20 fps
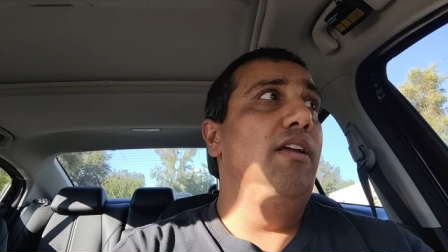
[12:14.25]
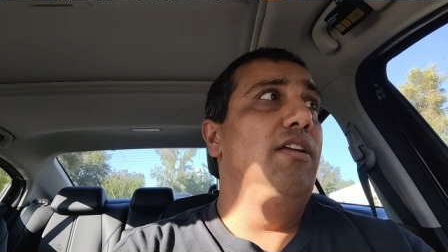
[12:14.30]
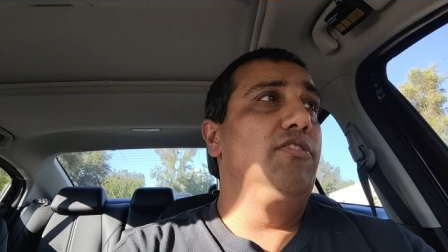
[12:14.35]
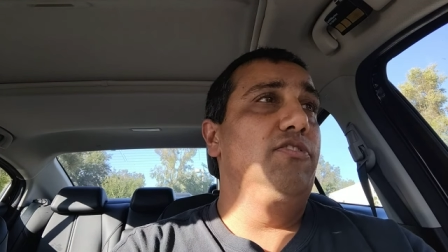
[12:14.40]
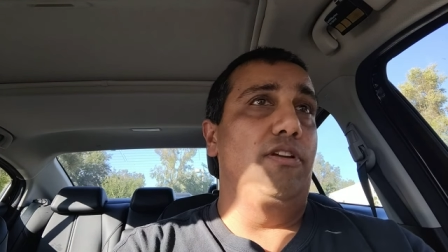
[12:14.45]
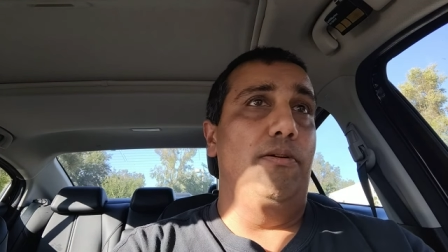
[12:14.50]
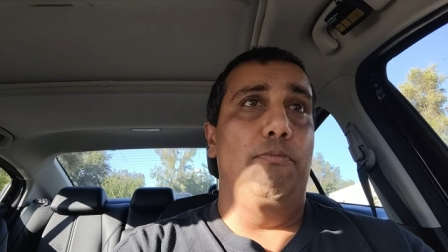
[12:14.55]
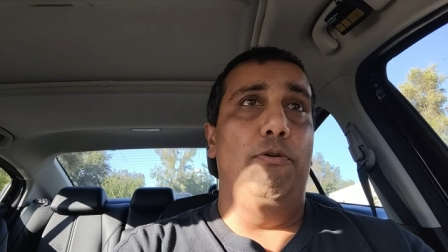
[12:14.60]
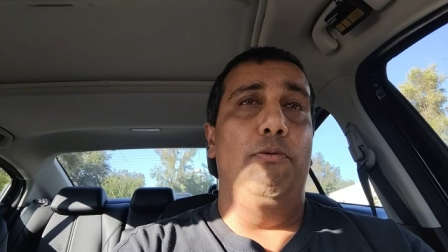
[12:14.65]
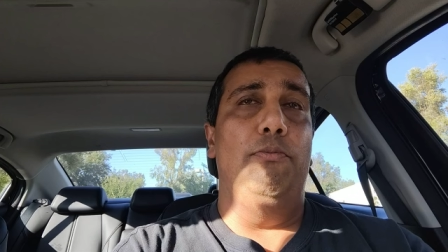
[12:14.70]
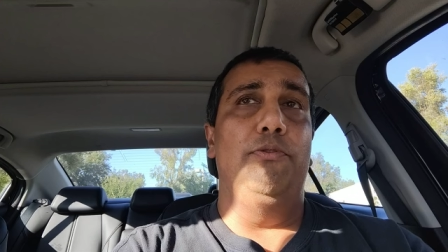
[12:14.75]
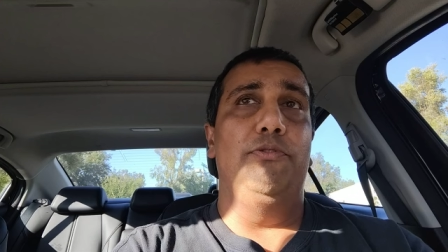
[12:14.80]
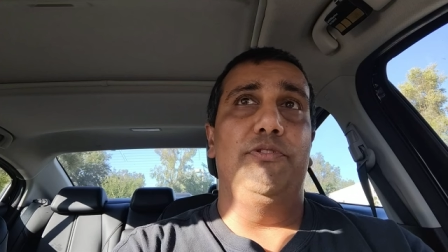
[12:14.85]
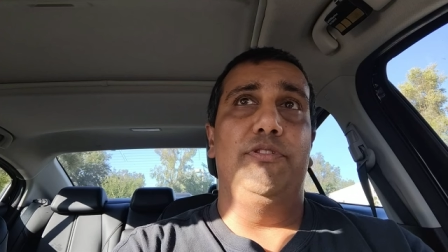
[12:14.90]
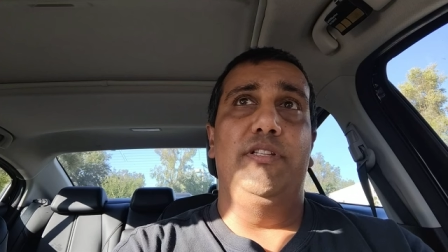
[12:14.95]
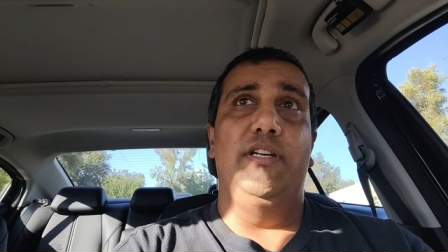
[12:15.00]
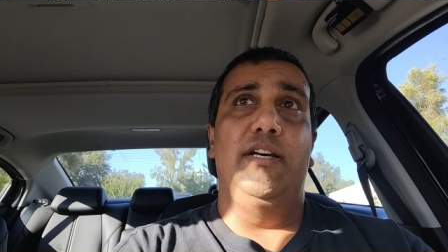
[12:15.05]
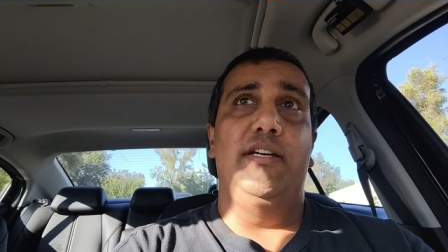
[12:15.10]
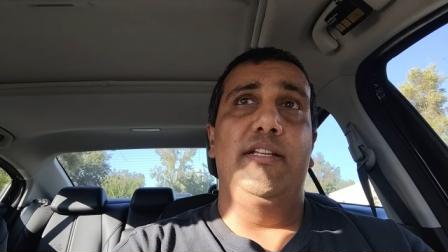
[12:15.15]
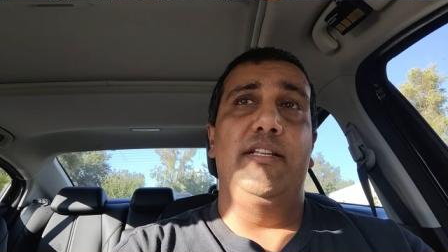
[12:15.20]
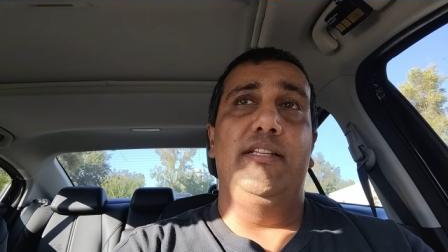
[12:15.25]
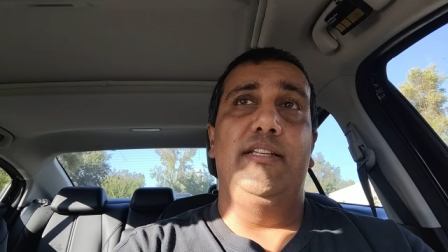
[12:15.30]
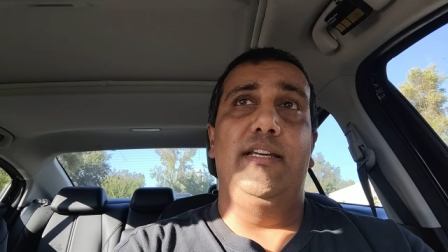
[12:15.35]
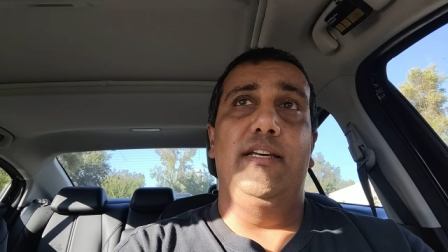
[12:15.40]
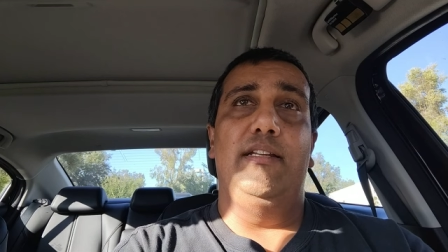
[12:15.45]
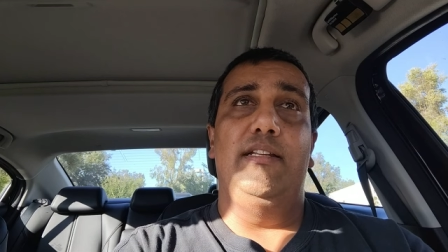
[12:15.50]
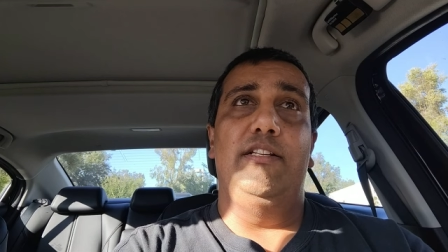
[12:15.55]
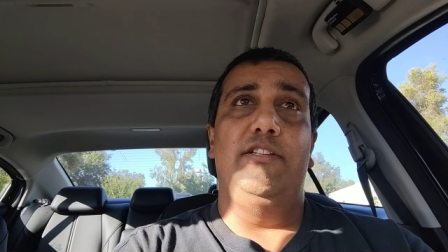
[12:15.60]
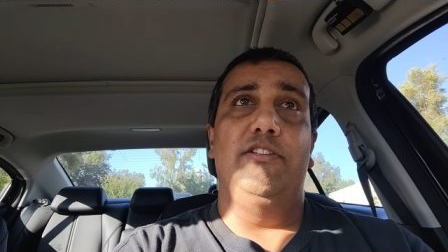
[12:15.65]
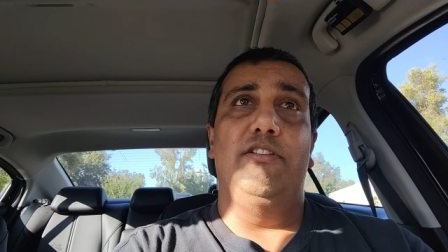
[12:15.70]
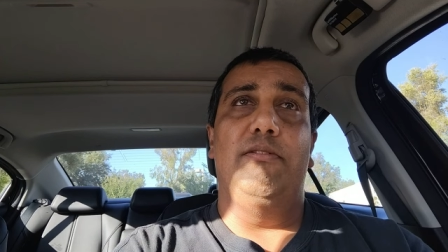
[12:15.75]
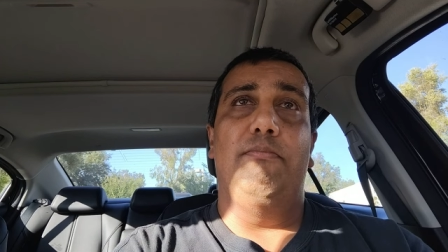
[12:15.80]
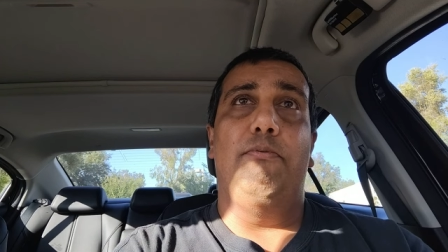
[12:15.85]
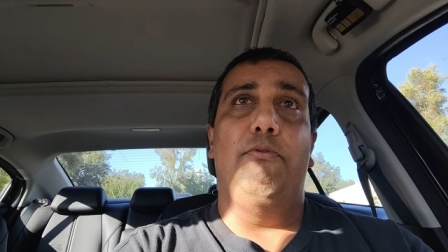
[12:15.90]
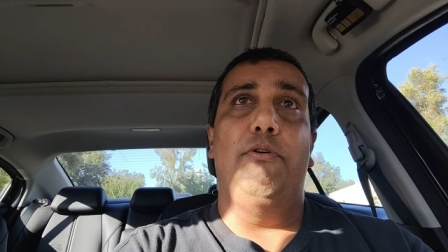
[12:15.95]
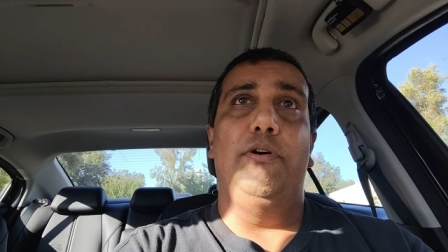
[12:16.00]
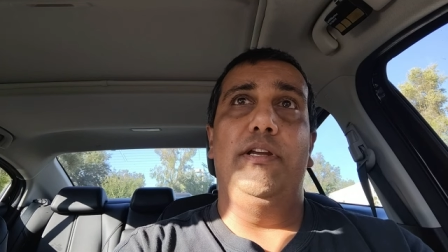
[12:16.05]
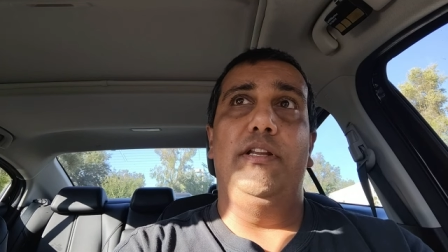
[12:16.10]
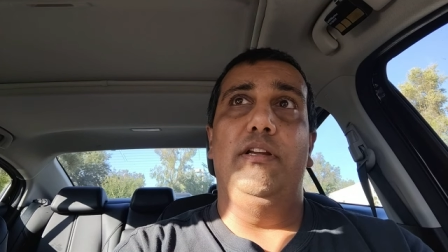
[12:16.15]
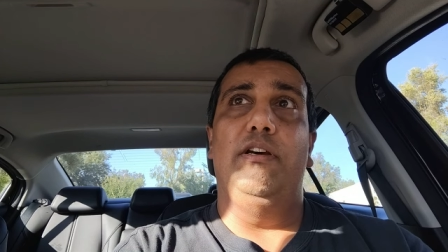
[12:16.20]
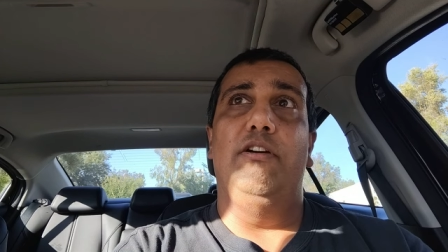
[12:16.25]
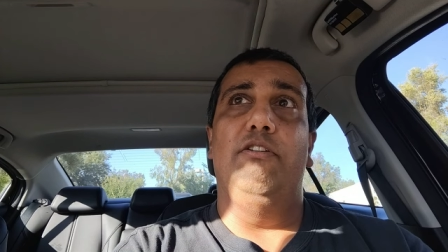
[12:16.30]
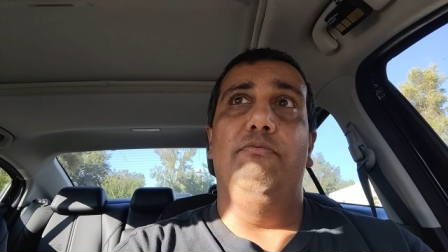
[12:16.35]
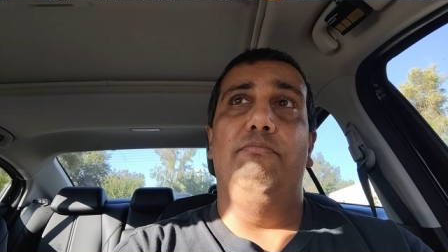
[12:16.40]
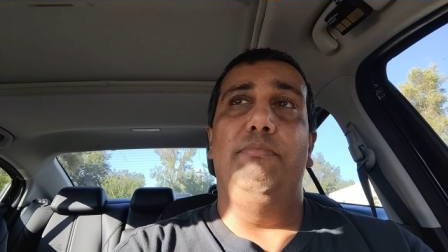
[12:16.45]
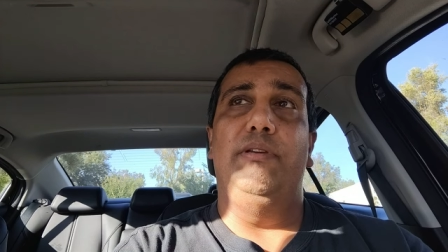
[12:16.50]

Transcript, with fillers: So I'm almost done and getting to the point of